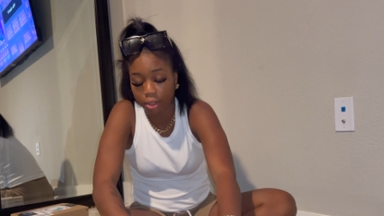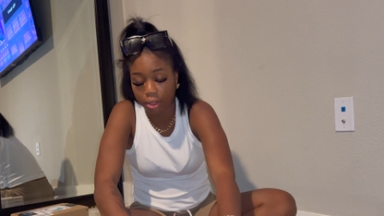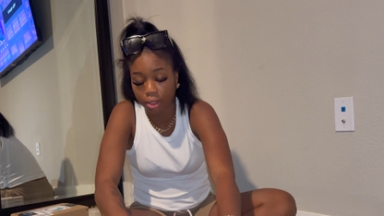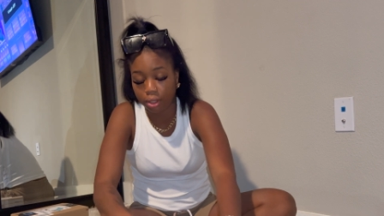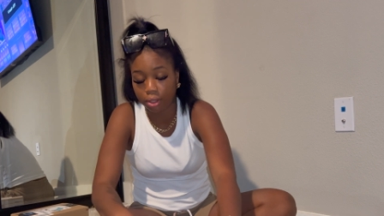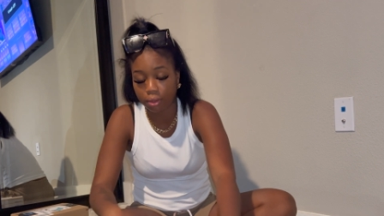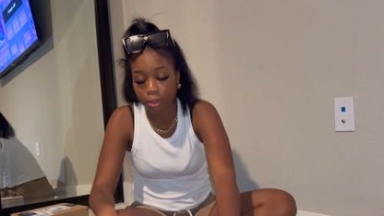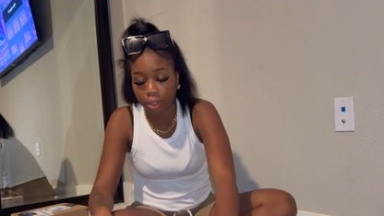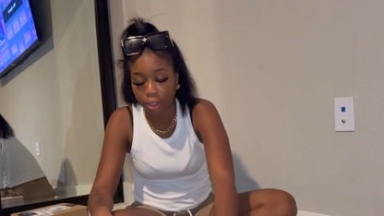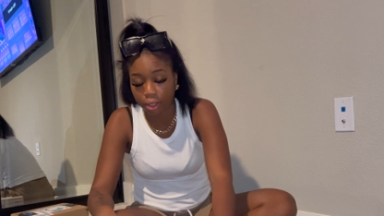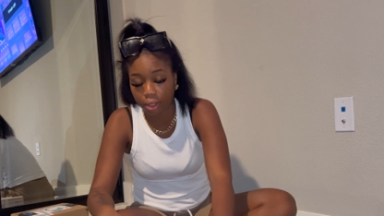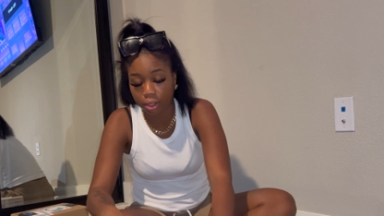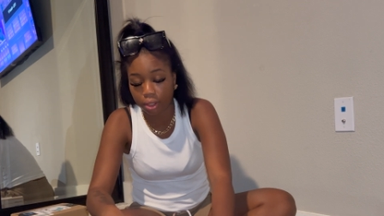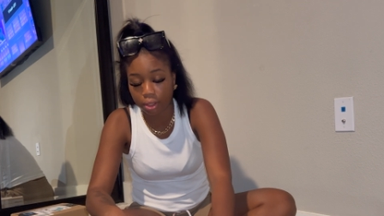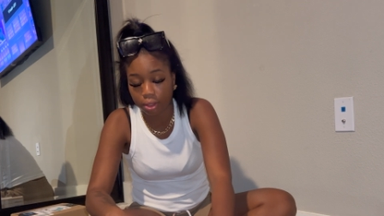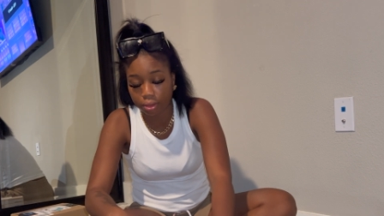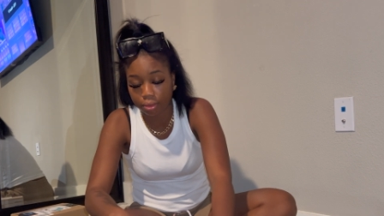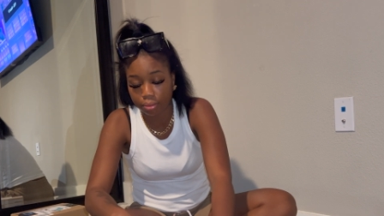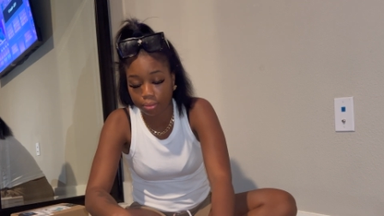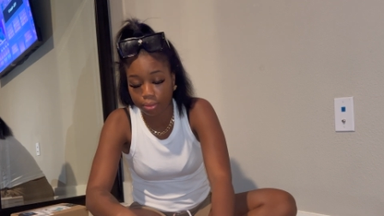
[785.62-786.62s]
go get it.
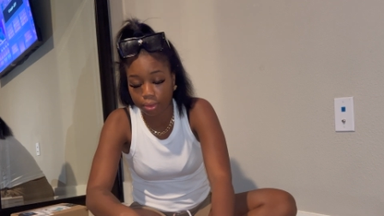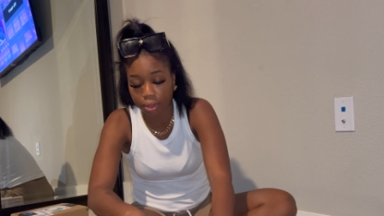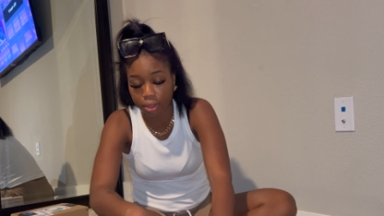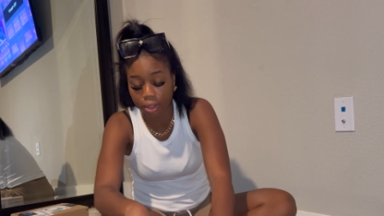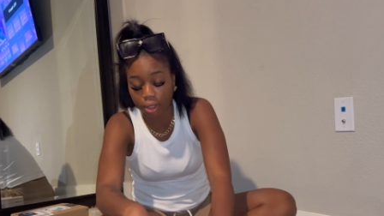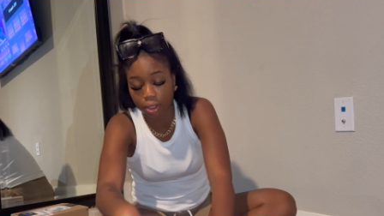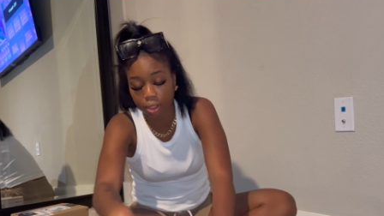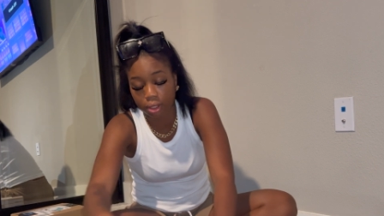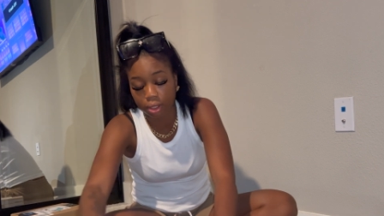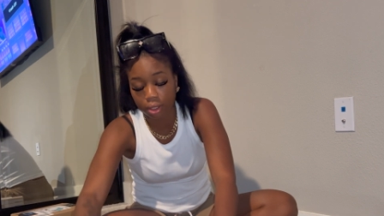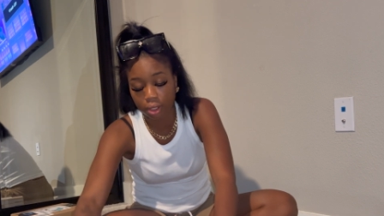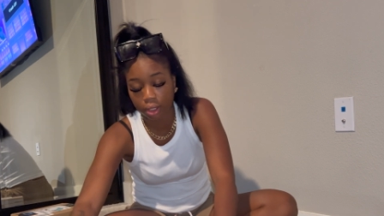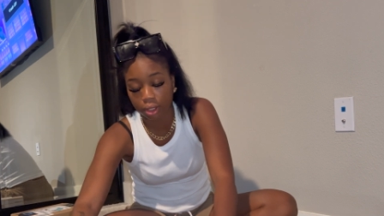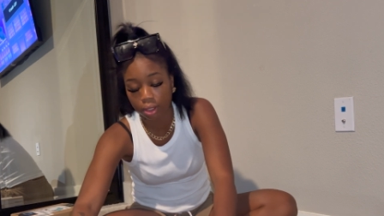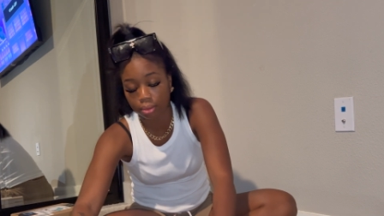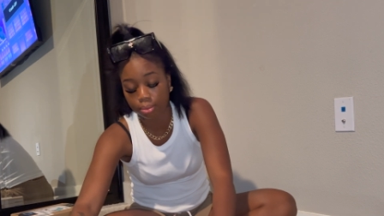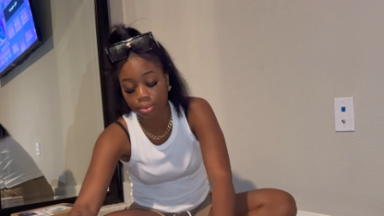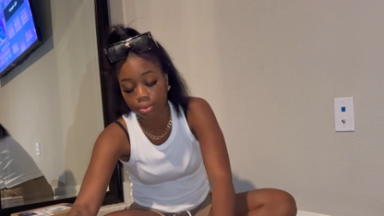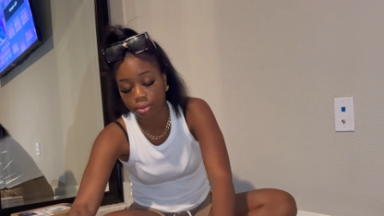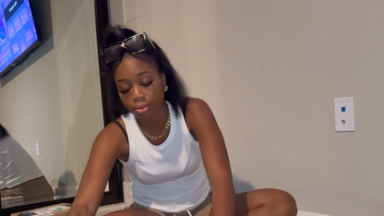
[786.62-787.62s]
But other than
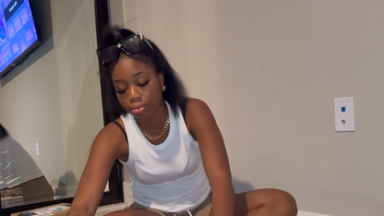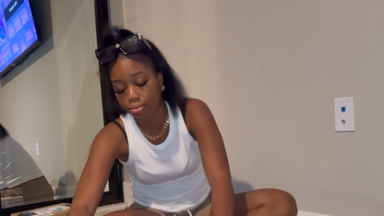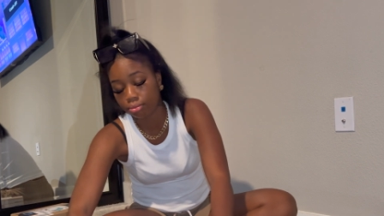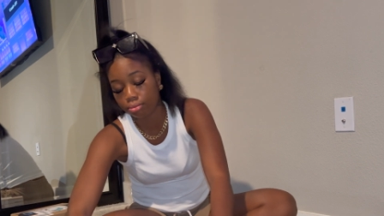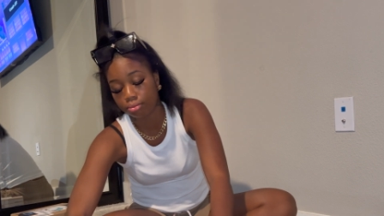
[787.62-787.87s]
that, boo,